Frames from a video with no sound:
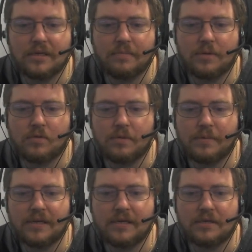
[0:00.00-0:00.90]
I'm going to warp
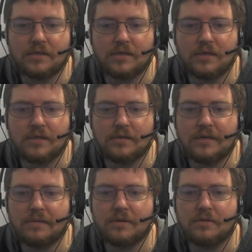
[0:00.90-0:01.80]
out of here, turn it in,
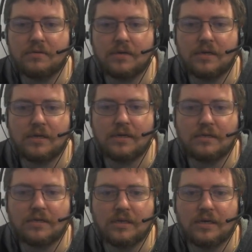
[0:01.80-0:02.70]
grab a new one,
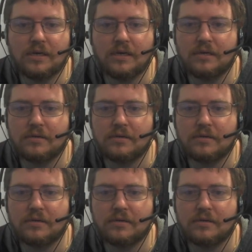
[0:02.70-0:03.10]
and I'll